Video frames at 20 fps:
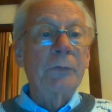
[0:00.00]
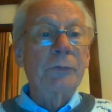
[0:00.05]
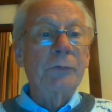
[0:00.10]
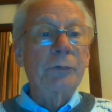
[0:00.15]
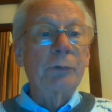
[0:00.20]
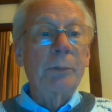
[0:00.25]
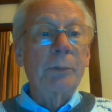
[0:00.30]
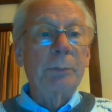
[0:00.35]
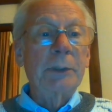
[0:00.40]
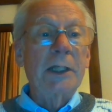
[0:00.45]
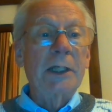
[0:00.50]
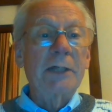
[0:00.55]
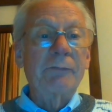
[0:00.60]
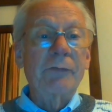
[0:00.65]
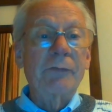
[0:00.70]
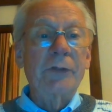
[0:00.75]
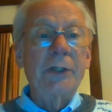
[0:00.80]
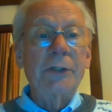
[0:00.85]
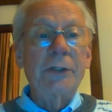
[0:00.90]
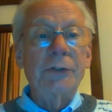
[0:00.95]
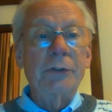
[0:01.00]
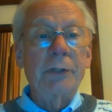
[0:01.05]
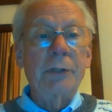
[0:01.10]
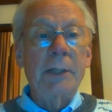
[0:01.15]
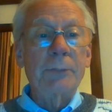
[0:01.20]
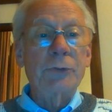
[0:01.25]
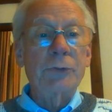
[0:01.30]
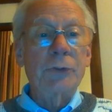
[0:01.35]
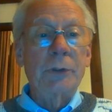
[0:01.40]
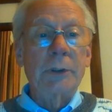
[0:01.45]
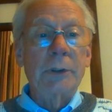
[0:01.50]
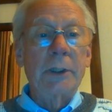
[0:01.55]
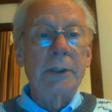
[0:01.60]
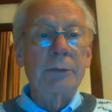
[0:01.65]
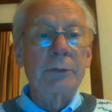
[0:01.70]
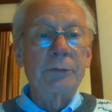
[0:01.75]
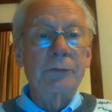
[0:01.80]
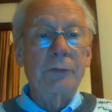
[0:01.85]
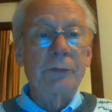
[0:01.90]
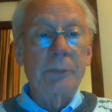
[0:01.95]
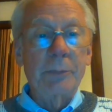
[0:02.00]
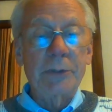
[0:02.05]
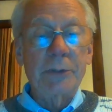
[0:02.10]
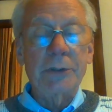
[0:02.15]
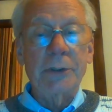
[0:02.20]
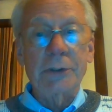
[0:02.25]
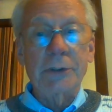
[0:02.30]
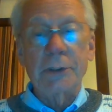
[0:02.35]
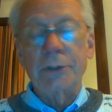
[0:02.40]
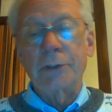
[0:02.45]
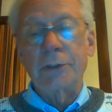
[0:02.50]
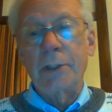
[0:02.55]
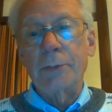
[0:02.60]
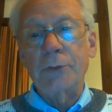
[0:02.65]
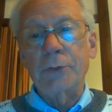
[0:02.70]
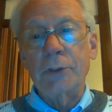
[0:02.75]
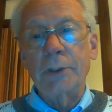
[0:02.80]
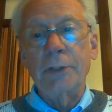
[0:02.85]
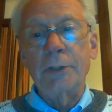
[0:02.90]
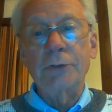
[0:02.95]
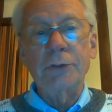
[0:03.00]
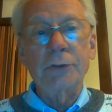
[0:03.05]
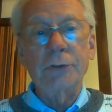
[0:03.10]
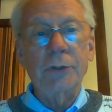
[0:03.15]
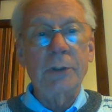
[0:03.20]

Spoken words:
to apply for the interruption loans, the business interruption loans,